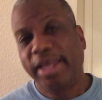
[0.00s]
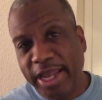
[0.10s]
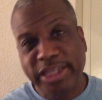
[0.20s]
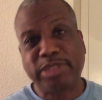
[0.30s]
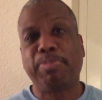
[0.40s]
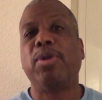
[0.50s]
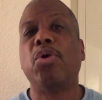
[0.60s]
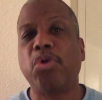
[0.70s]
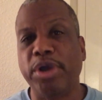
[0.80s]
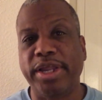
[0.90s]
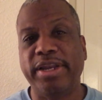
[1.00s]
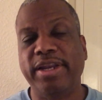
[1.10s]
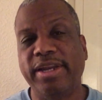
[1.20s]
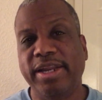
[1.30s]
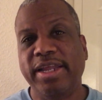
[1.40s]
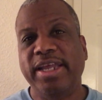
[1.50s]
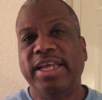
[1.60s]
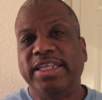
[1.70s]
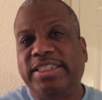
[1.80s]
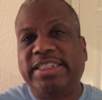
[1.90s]
Explore it.
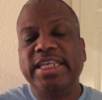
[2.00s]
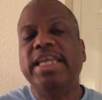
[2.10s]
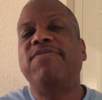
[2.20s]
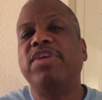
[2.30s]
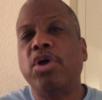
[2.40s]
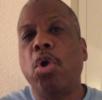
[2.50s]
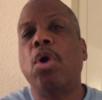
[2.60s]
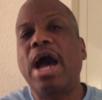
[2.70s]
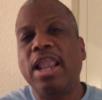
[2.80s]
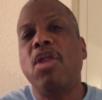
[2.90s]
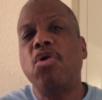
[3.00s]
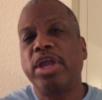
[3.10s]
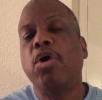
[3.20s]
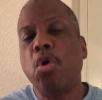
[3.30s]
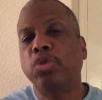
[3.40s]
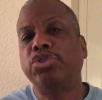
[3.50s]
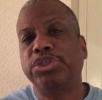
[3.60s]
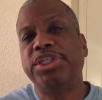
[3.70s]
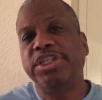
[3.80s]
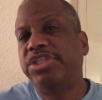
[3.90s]
See if it how long it holds your
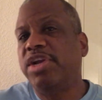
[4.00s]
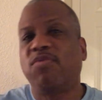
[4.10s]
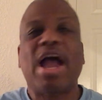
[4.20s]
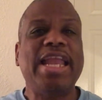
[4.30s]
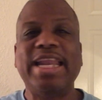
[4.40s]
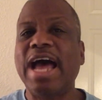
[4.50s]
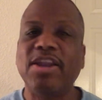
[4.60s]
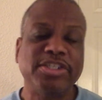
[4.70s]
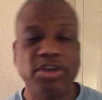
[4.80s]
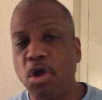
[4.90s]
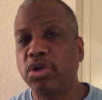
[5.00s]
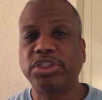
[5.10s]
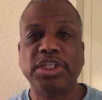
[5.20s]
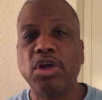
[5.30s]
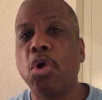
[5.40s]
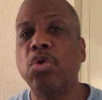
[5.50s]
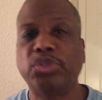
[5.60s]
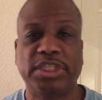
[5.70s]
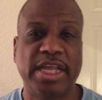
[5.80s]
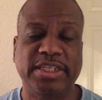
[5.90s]
attention, and ride it out as long as it
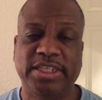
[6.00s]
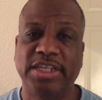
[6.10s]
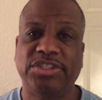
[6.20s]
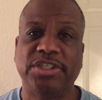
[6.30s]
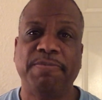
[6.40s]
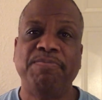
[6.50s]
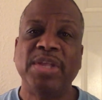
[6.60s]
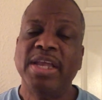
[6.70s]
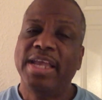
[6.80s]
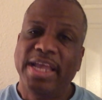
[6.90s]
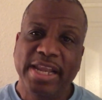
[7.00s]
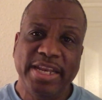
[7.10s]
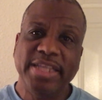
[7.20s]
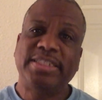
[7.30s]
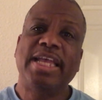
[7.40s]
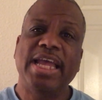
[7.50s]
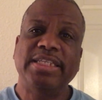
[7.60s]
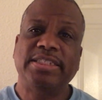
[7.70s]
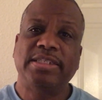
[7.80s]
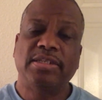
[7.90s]
holds that attention. And in this
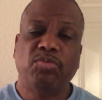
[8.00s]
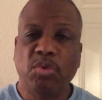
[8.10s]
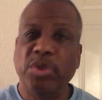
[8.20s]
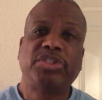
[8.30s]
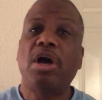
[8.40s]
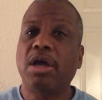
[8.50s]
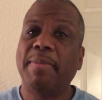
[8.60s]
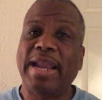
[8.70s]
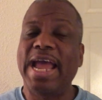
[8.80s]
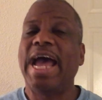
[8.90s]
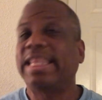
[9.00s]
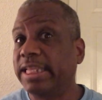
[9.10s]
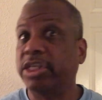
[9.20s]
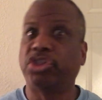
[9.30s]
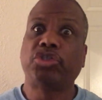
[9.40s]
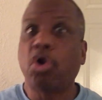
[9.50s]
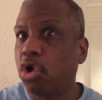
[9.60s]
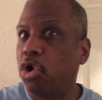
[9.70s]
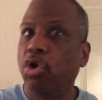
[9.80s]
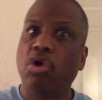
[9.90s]
case, when we're talking about an athlete, a
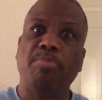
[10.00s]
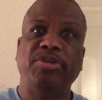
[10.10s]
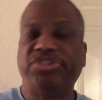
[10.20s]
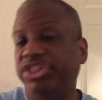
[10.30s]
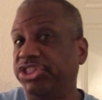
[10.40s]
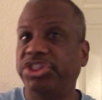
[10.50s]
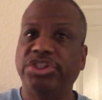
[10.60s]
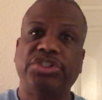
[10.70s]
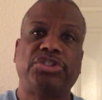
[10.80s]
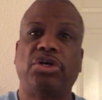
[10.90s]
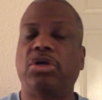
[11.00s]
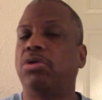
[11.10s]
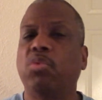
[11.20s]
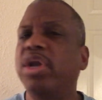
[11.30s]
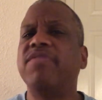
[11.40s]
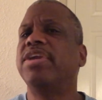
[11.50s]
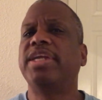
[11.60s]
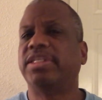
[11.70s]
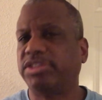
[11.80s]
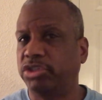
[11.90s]
star, or musicians, or whatever it
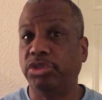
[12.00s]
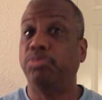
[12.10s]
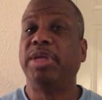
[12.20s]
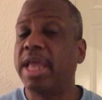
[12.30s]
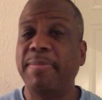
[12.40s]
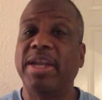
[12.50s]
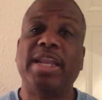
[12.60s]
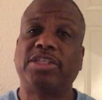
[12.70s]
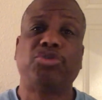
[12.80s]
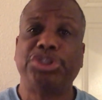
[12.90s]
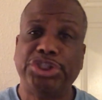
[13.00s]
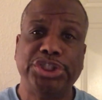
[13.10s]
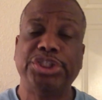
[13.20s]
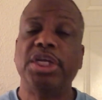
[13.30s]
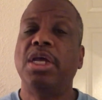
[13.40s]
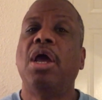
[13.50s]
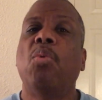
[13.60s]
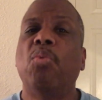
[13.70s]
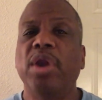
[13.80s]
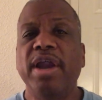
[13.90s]
is, you became an electrician,
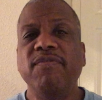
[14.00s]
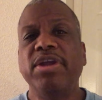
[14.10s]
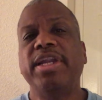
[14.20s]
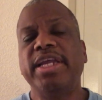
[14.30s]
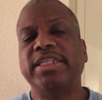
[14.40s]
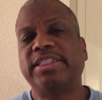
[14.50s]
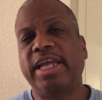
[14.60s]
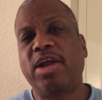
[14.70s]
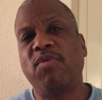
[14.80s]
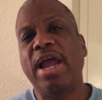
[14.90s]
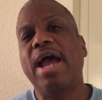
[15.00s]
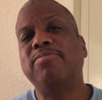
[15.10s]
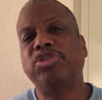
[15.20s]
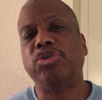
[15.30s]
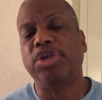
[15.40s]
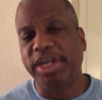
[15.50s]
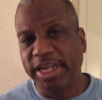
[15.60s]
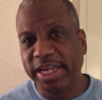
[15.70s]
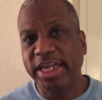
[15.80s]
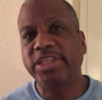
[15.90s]
whatever it is that grabs your
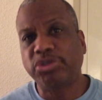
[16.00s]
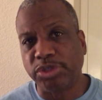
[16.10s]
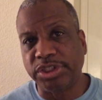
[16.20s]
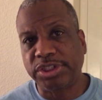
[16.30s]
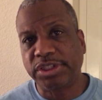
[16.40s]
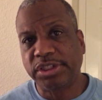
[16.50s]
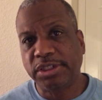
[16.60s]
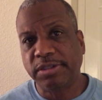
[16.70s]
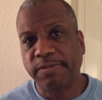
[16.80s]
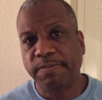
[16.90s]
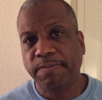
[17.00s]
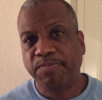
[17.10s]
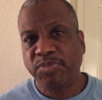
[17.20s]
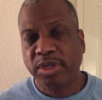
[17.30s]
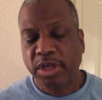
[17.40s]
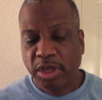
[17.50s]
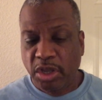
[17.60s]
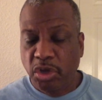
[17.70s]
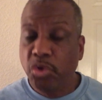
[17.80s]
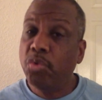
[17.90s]
interest,
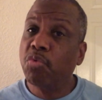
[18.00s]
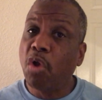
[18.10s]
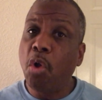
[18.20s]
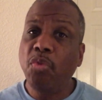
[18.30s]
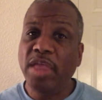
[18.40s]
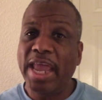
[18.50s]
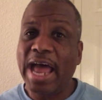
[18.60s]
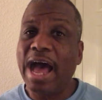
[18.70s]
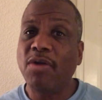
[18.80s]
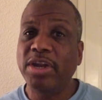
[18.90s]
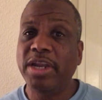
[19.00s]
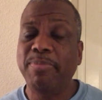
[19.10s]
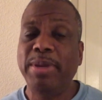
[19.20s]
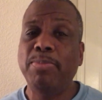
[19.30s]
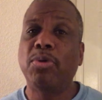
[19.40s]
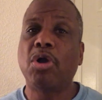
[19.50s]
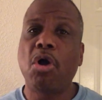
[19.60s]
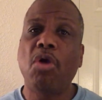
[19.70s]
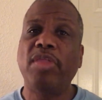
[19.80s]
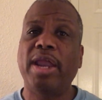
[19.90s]
you roll that out, and then people
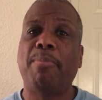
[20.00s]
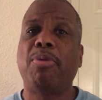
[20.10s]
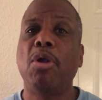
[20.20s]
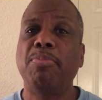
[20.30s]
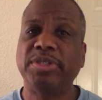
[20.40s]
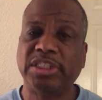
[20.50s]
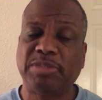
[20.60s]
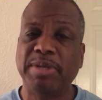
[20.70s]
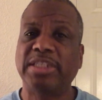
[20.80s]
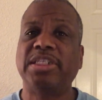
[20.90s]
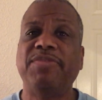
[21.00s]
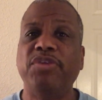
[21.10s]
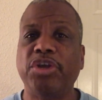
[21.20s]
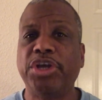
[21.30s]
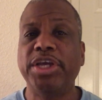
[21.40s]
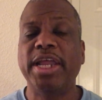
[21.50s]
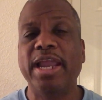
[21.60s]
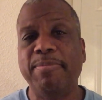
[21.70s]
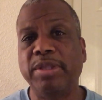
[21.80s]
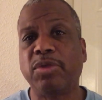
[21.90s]
call that a purpose, especially if you're good
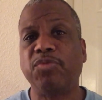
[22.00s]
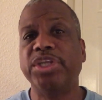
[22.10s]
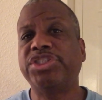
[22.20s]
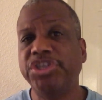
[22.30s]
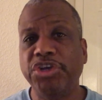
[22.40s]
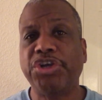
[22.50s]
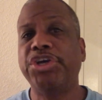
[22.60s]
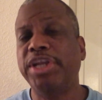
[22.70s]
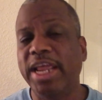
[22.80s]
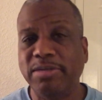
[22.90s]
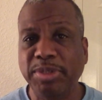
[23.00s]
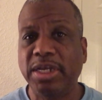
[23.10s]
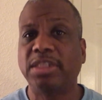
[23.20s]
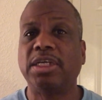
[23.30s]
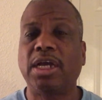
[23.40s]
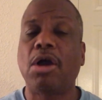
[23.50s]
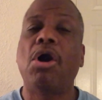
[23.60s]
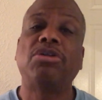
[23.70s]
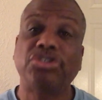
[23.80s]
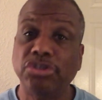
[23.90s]
at it. But the reason you're good at it, because it
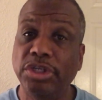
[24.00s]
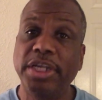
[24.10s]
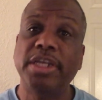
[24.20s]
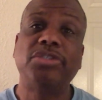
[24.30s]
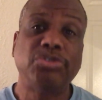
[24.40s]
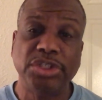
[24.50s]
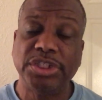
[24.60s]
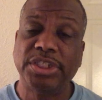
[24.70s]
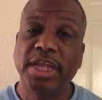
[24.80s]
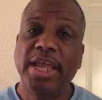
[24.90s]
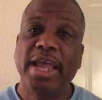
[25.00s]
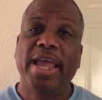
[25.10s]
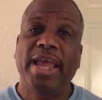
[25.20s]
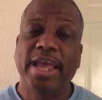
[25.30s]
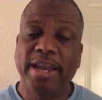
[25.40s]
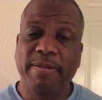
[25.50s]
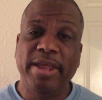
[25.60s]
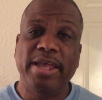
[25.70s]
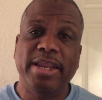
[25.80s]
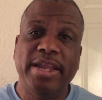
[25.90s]
caught your interest, and
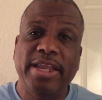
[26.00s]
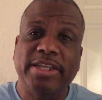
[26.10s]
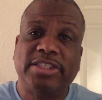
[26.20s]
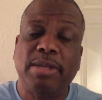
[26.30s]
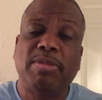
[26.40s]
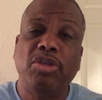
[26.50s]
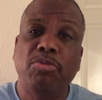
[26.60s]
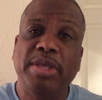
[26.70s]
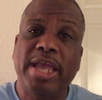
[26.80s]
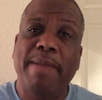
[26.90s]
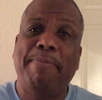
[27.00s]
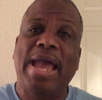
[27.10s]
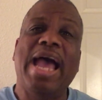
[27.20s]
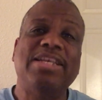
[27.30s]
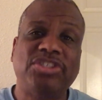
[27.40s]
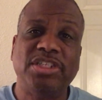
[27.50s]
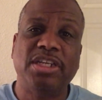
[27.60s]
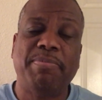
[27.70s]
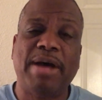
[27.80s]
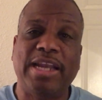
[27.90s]
it's something you became
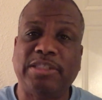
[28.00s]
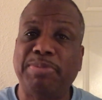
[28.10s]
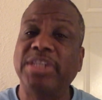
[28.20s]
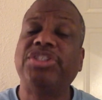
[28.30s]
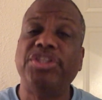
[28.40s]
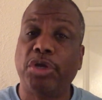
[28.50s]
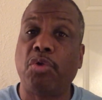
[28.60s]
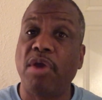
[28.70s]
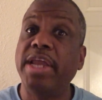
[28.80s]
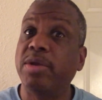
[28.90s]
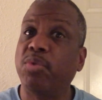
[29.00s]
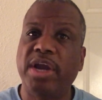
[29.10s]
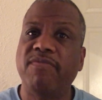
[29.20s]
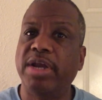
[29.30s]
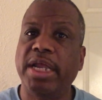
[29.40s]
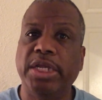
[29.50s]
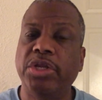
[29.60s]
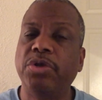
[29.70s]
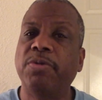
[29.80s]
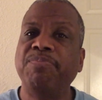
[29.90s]
passionate about, especially the great in whatever they
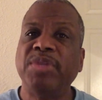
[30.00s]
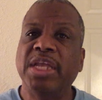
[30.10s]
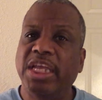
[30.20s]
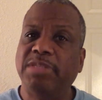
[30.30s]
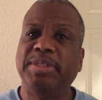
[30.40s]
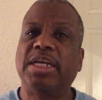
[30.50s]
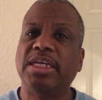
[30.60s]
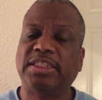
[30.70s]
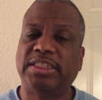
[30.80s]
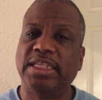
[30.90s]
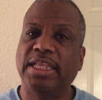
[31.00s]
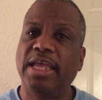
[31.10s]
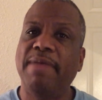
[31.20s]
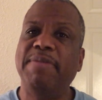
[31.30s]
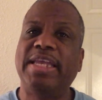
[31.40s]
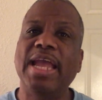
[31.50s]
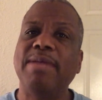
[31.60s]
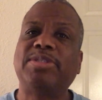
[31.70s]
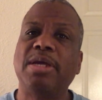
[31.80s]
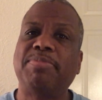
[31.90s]
do, is because it
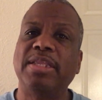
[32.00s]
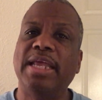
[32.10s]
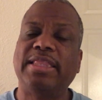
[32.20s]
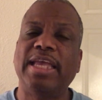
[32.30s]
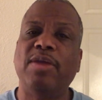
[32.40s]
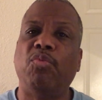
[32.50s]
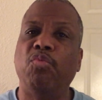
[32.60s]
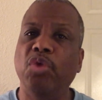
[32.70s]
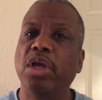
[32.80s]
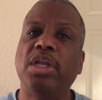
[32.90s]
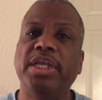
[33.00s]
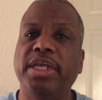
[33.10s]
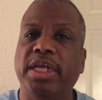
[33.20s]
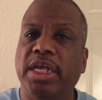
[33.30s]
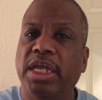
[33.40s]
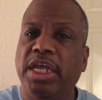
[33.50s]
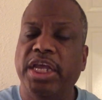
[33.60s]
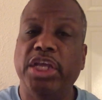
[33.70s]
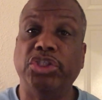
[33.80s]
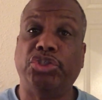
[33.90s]
became something that they really
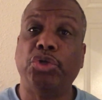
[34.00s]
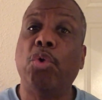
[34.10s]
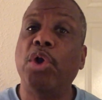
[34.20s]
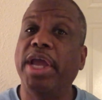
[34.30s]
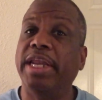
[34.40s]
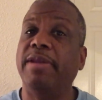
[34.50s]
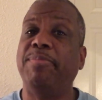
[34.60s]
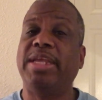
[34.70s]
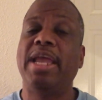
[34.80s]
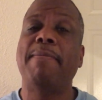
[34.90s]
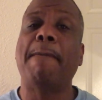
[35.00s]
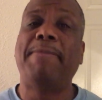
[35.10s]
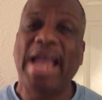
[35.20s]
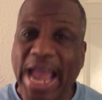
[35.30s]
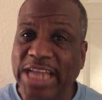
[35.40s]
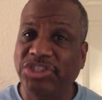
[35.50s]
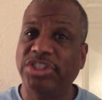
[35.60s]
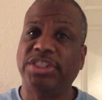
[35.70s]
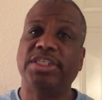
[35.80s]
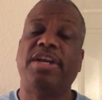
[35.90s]
enjoyed, and it became a
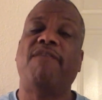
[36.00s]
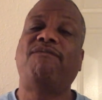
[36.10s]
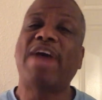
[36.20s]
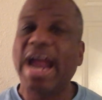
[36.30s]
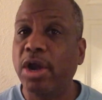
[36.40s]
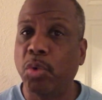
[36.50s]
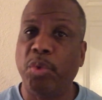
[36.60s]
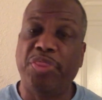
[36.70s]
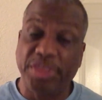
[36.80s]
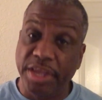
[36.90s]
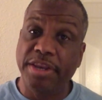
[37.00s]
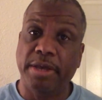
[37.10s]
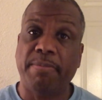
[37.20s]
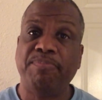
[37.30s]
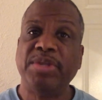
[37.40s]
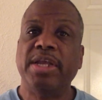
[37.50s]
passion and a fire within them.